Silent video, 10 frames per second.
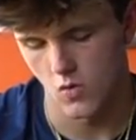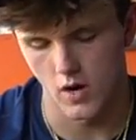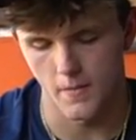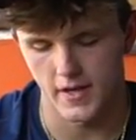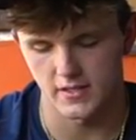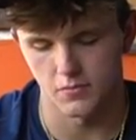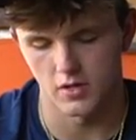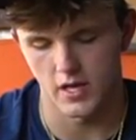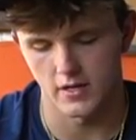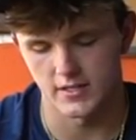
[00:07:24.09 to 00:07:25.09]
what I'm about to
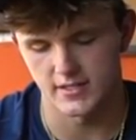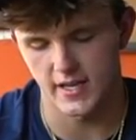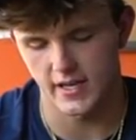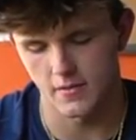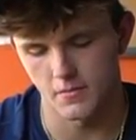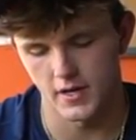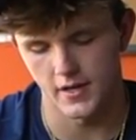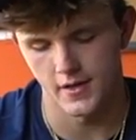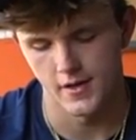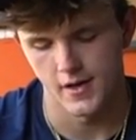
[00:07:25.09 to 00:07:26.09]
pull out in a second,
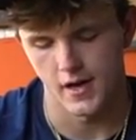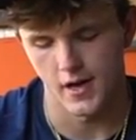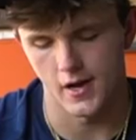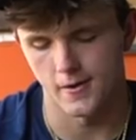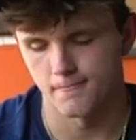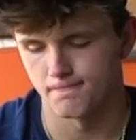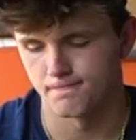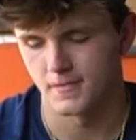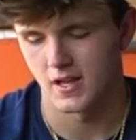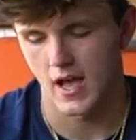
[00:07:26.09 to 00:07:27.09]
but
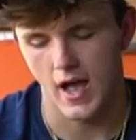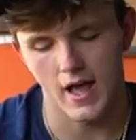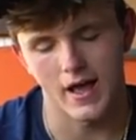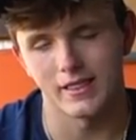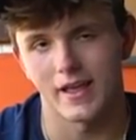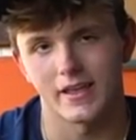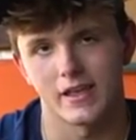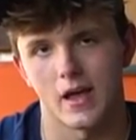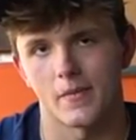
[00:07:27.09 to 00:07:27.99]
I like it.